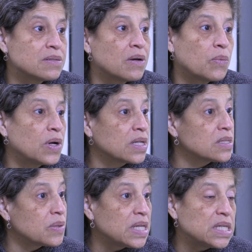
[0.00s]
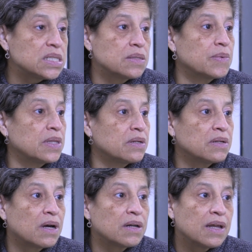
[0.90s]
is not wanting to eat, when
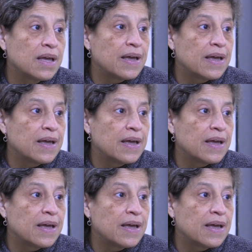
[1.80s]
they're not